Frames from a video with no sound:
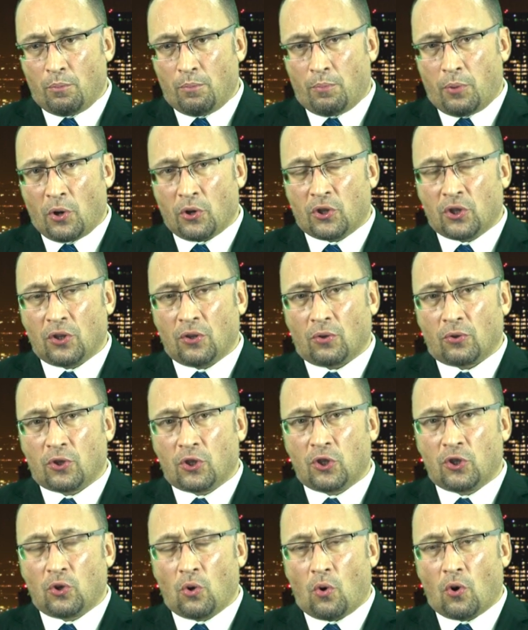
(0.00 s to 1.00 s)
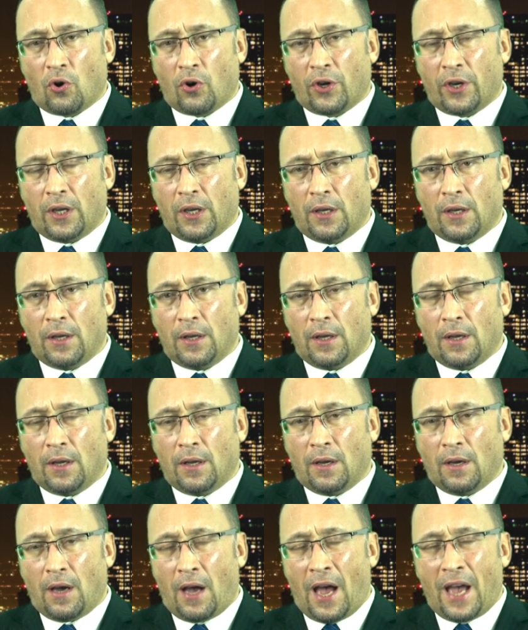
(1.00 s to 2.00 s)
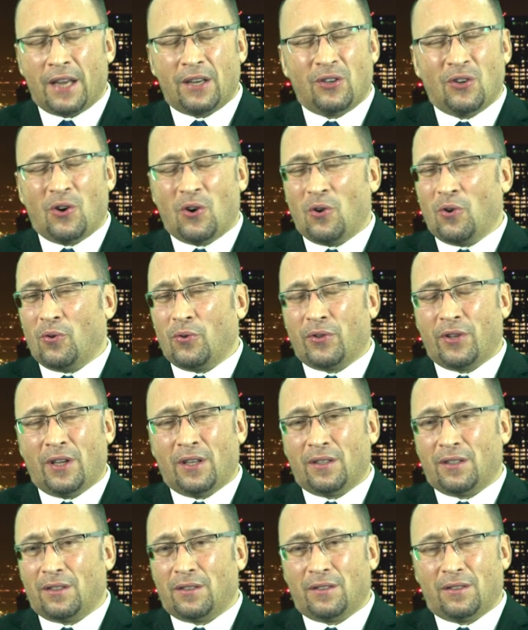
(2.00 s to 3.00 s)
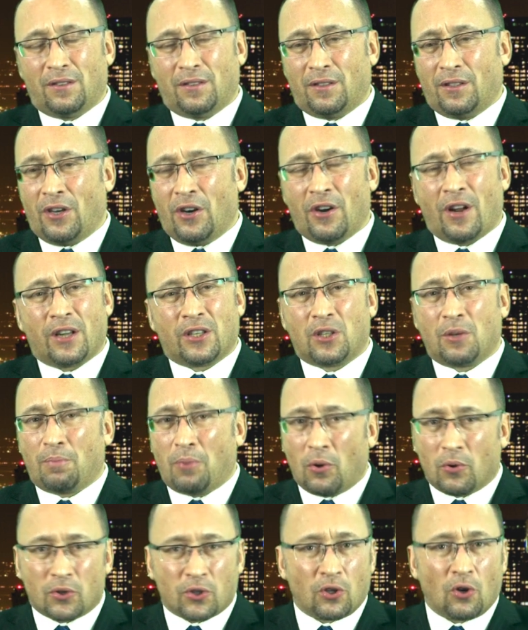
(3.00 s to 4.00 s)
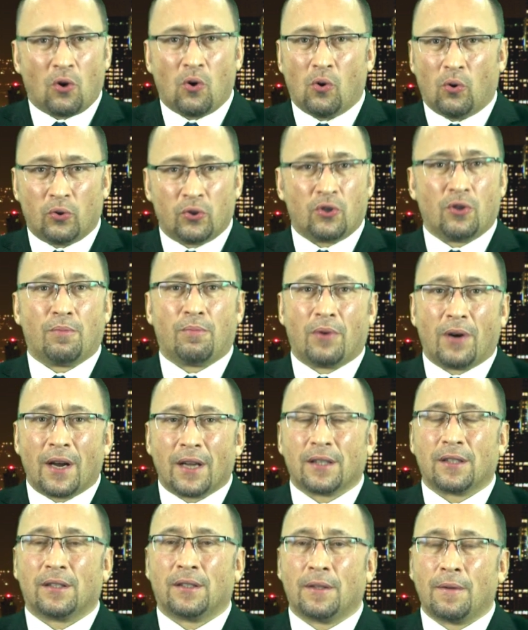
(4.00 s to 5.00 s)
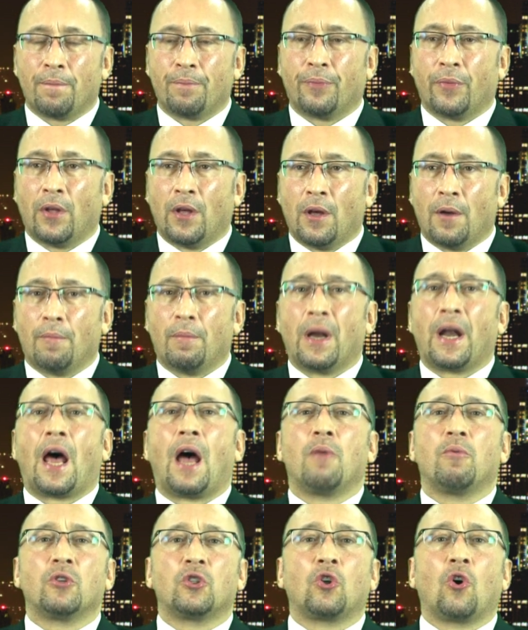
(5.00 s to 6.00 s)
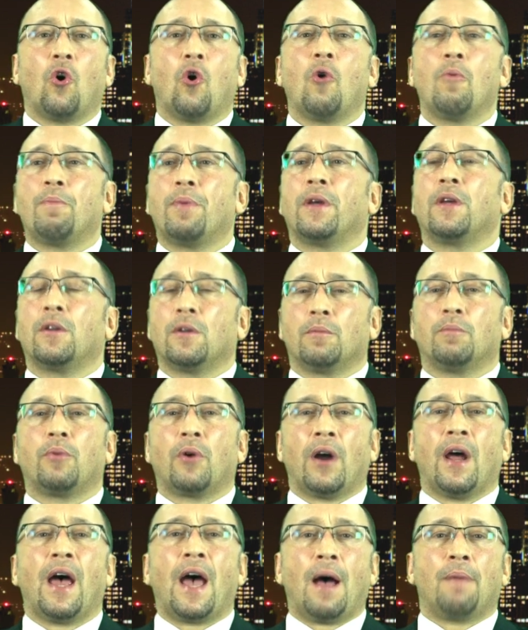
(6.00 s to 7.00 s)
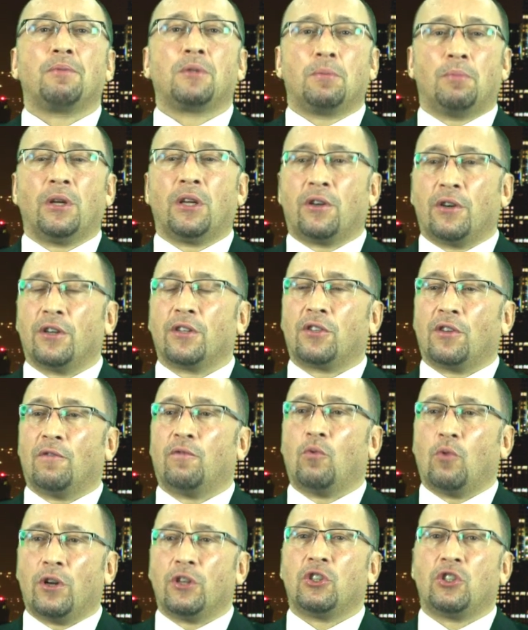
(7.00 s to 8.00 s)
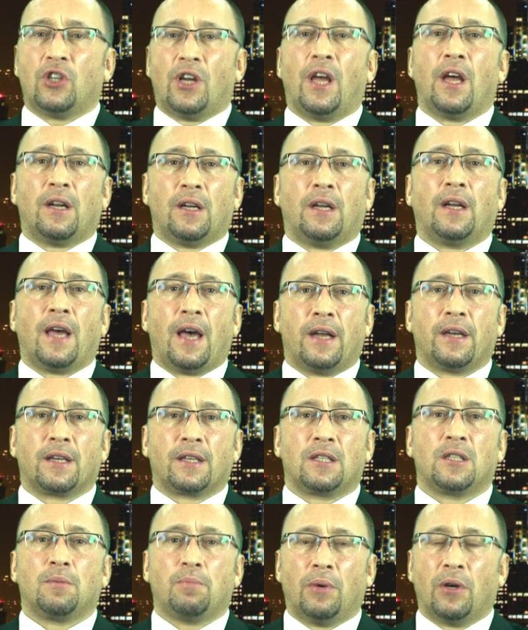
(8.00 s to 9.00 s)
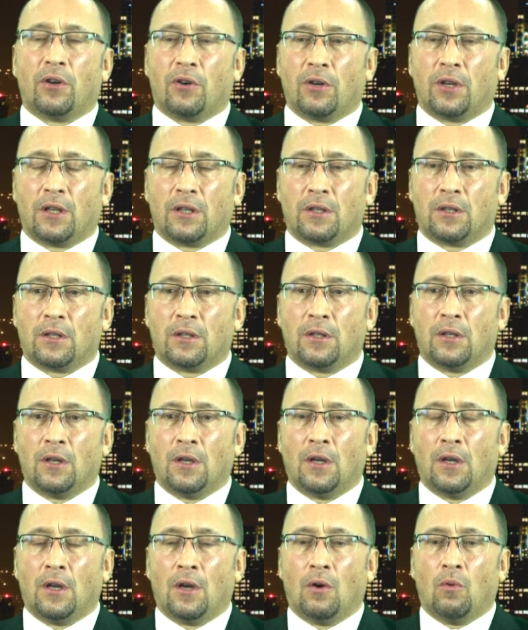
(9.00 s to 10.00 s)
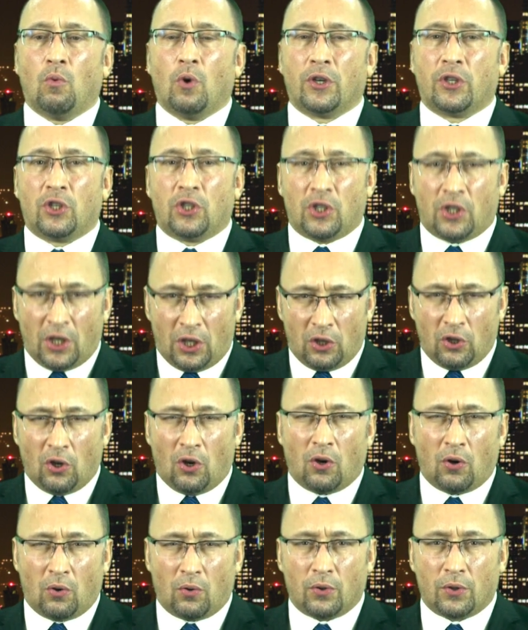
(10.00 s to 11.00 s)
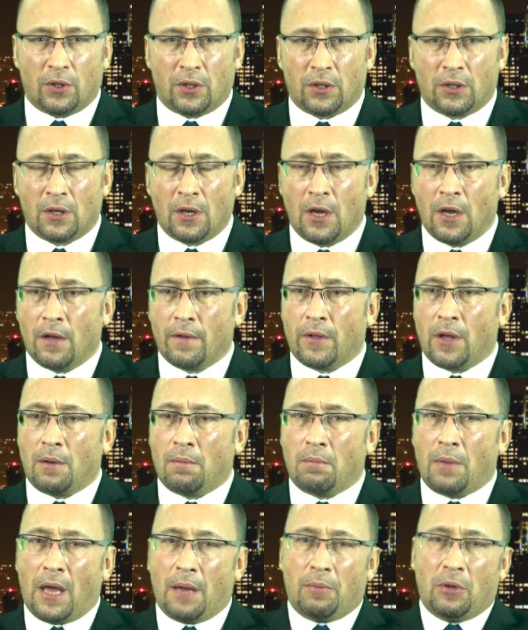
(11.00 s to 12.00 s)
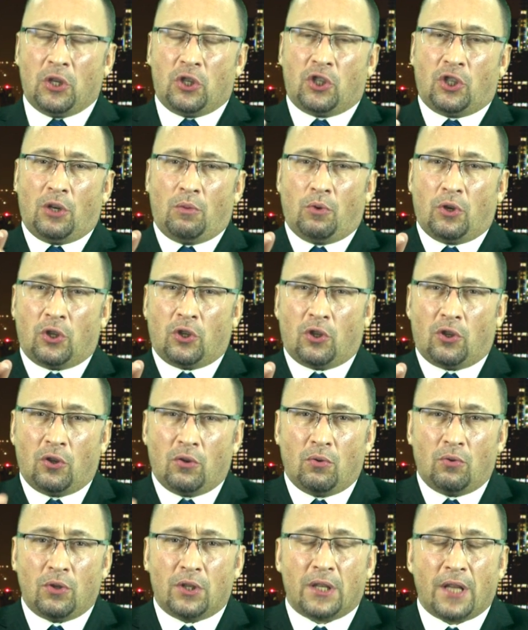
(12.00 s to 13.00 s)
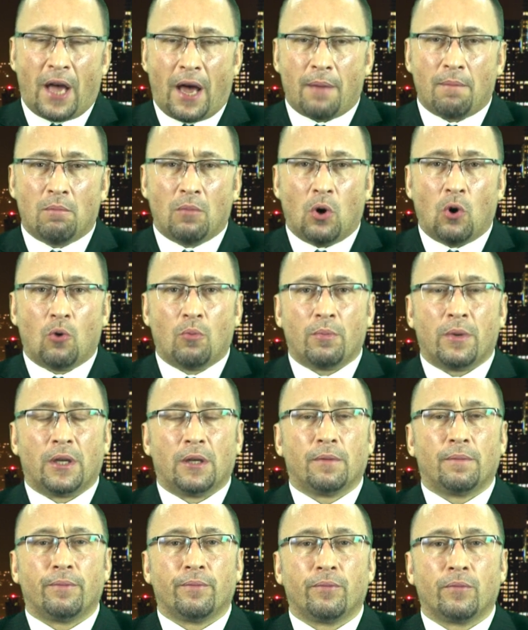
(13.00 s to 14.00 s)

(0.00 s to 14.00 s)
personal story, I know that you're not supposed to hold your breath. But I was hoping, perhaps because of what Janet had experienced, what she knows, that maybe she would use that moment